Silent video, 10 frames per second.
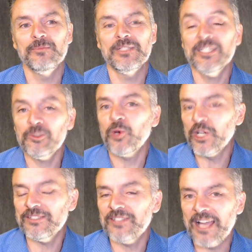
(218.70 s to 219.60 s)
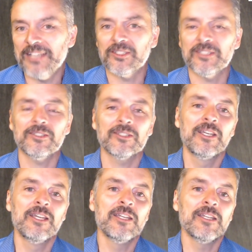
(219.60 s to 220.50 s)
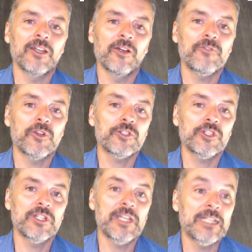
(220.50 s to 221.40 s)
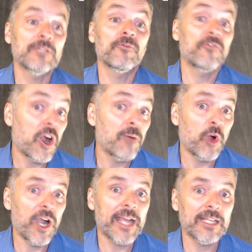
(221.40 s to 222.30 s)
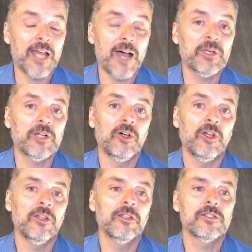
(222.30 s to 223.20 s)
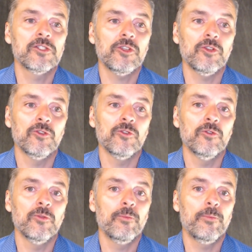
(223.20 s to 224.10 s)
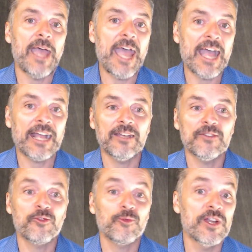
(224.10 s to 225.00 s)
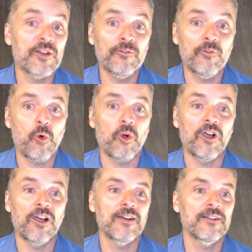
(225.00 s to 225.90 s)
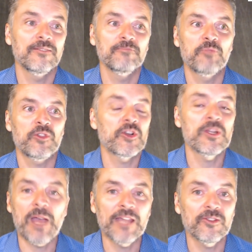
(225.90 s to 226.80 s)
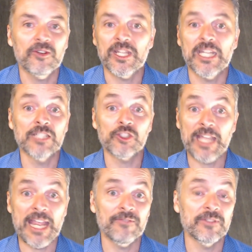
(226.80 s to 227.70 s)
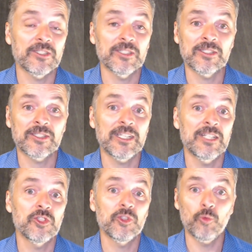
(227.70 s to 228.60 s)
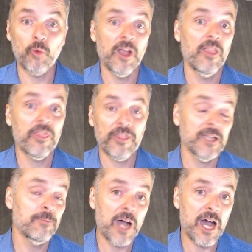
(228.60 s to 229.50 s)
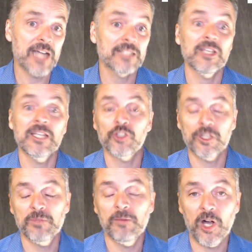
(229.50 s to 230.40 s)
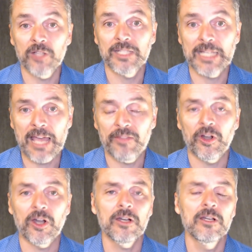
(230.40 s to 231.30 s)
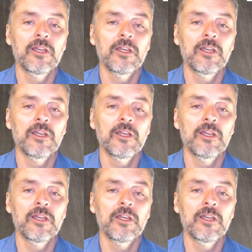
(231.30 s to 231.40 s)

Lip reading: disparate sizes. It is far more economical to pack 3 or 4 30 by 30 inch canvases into one thick box and ship them all together